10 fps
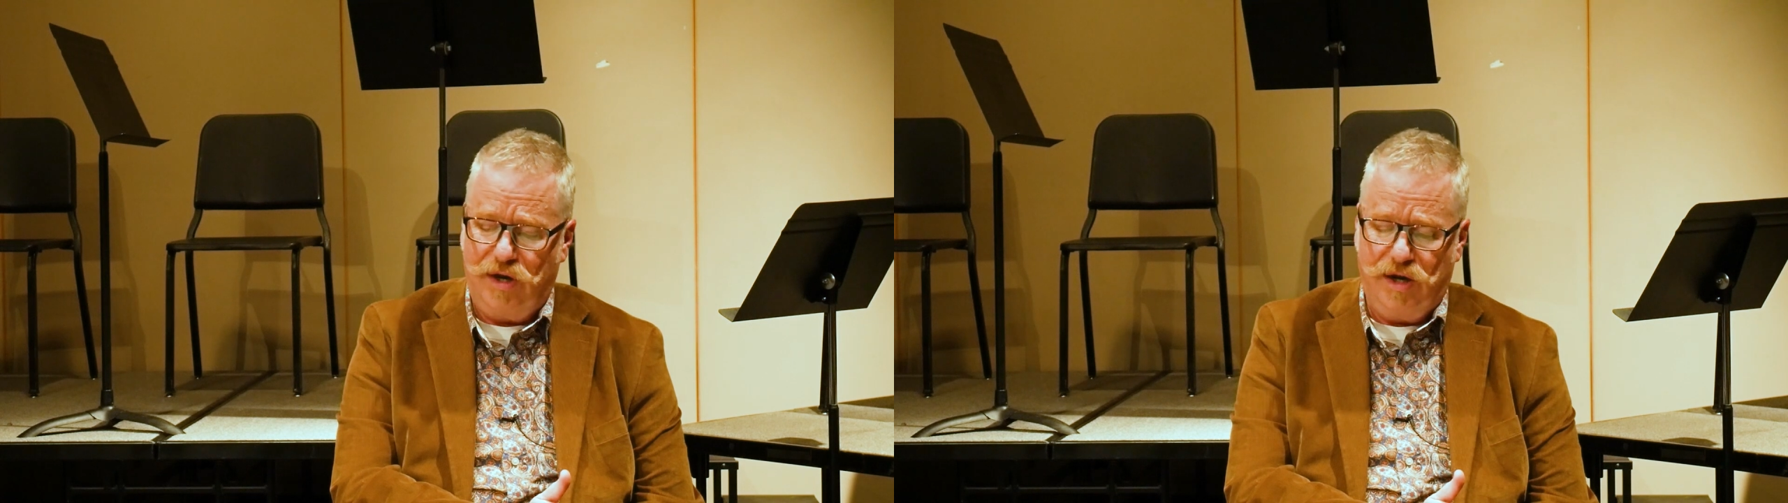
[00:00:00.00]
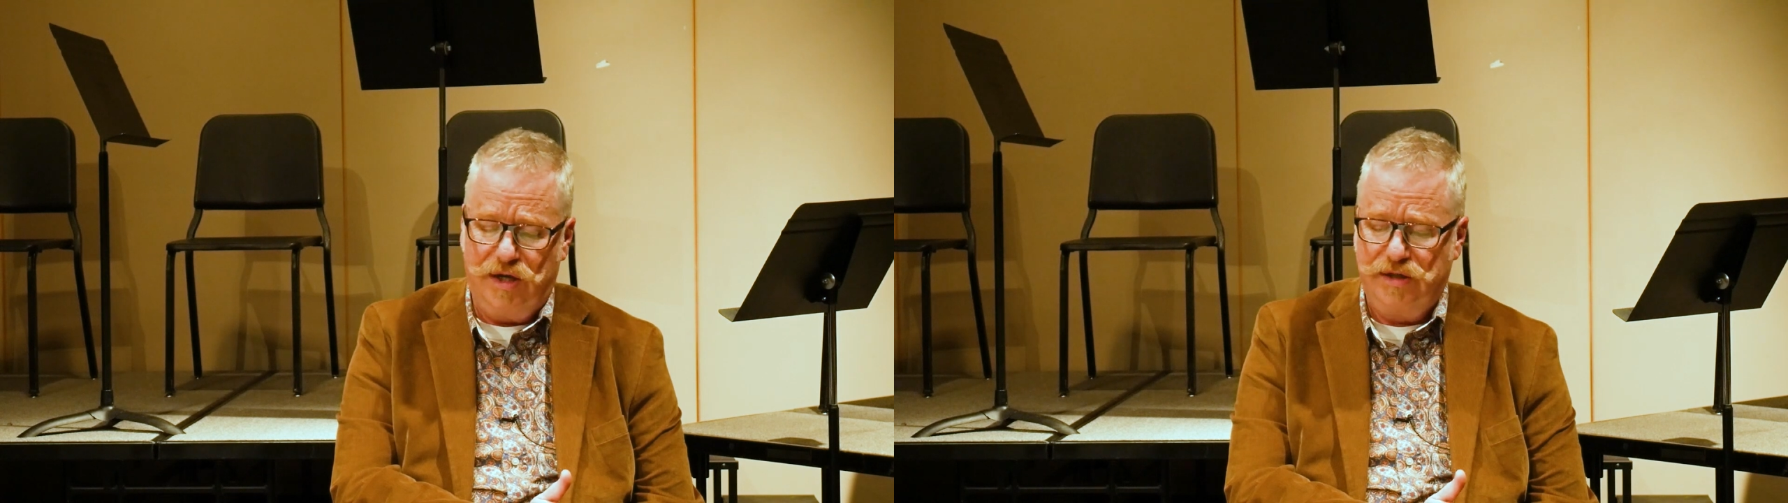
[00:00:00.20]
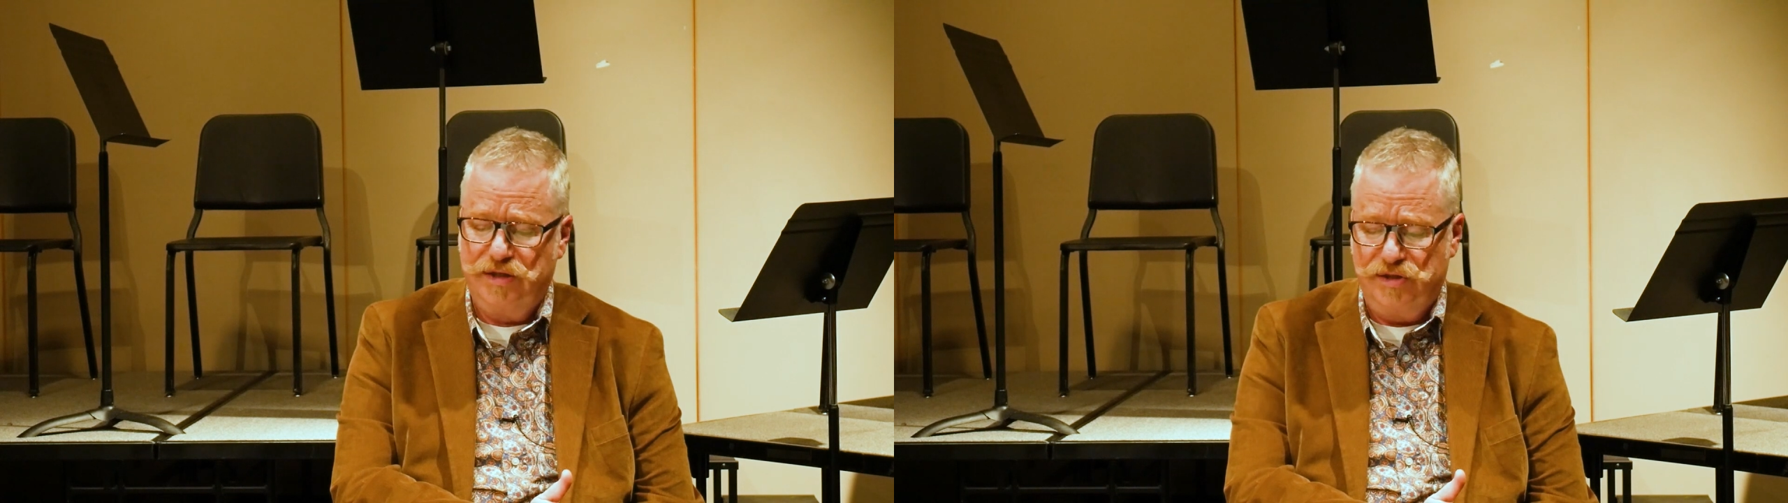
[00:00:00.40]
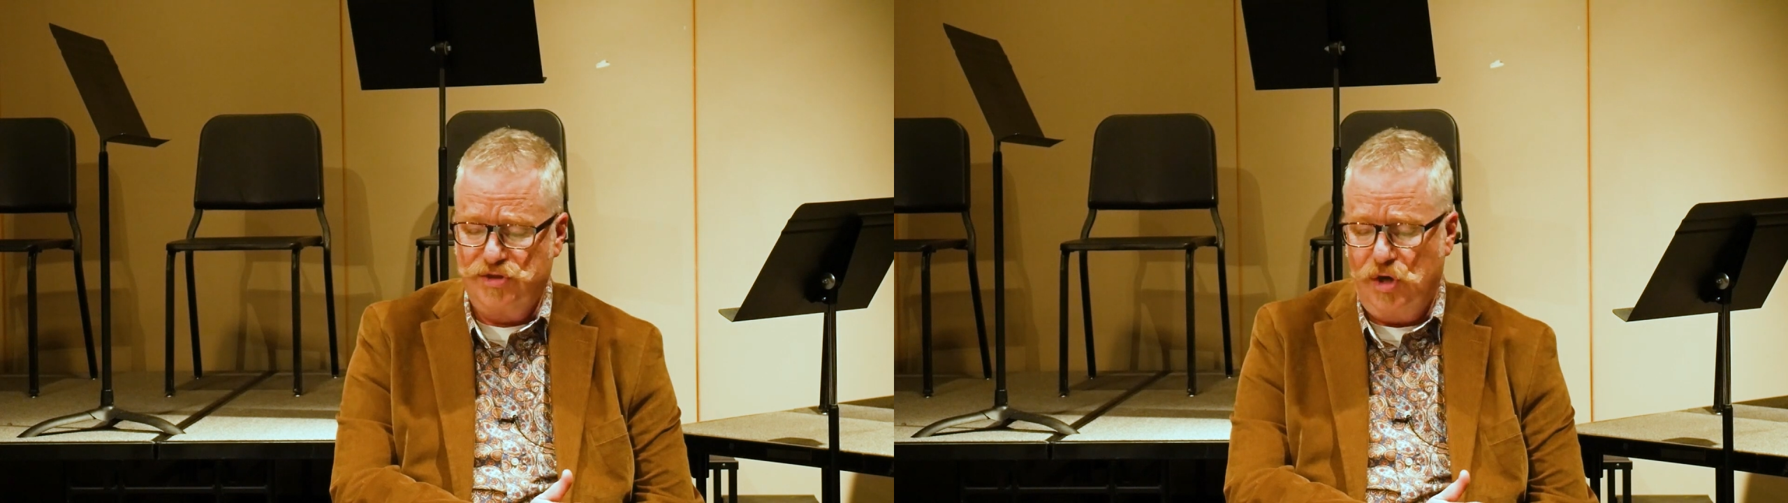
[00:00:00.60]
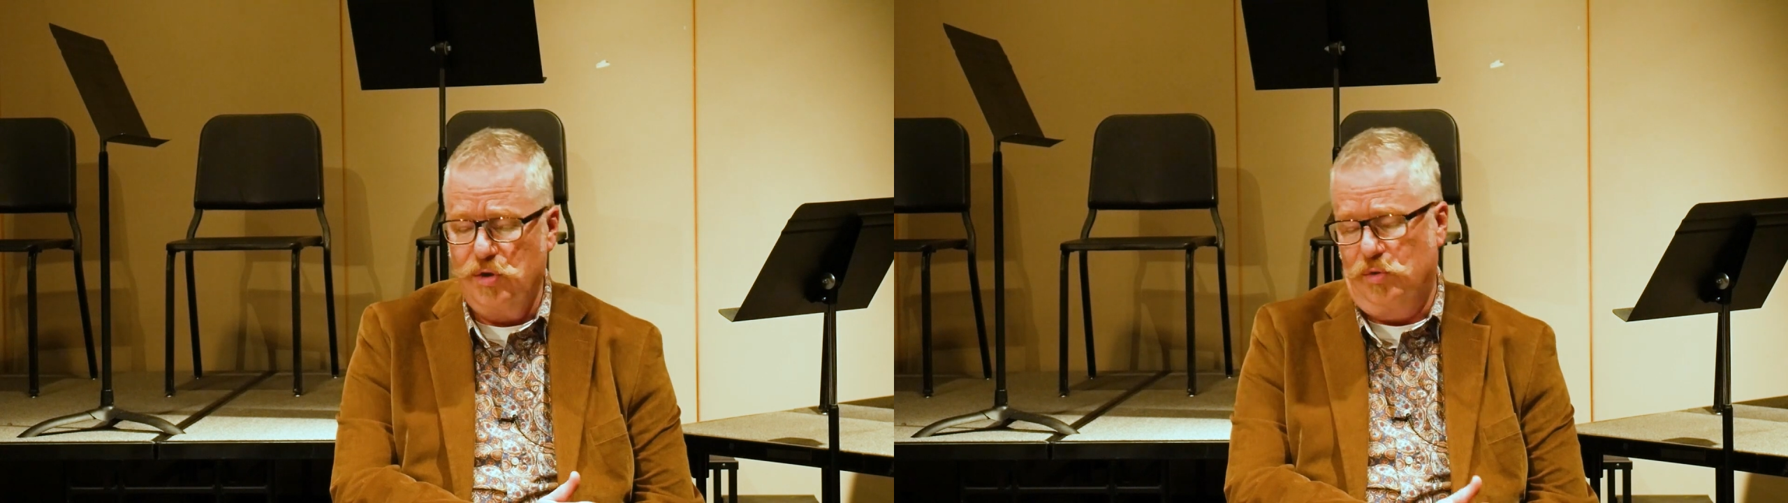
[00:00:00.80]
on
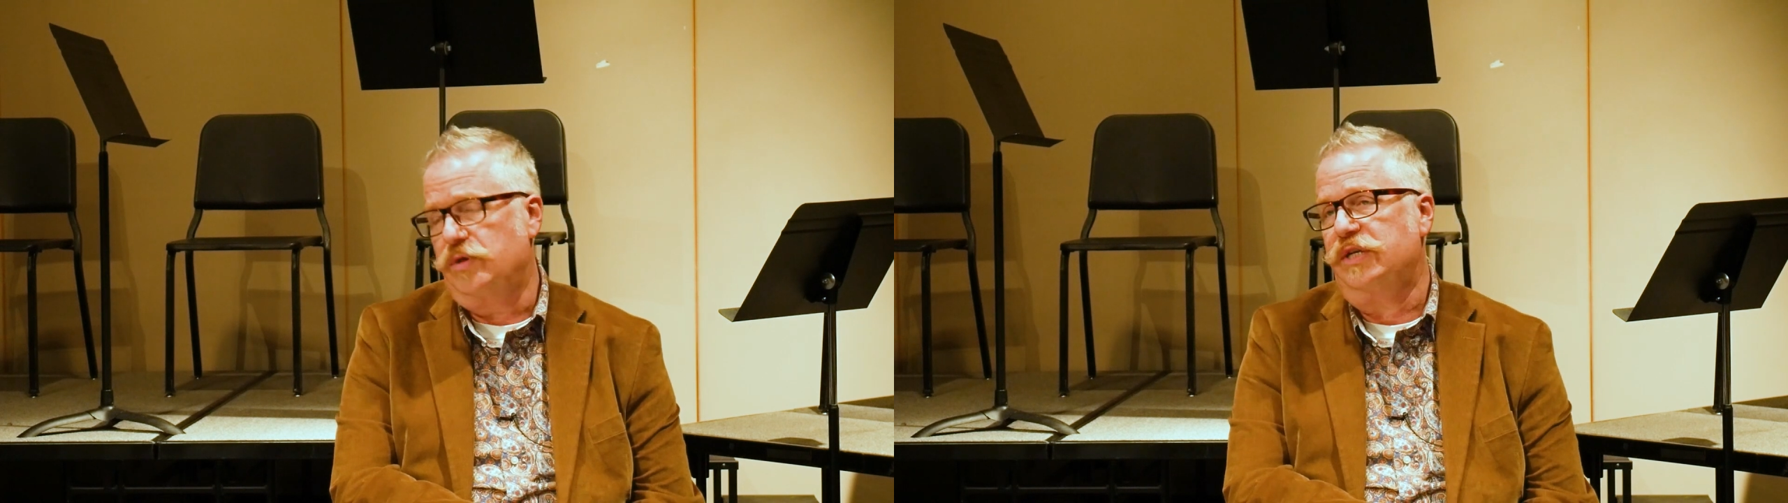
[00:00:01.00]
his own.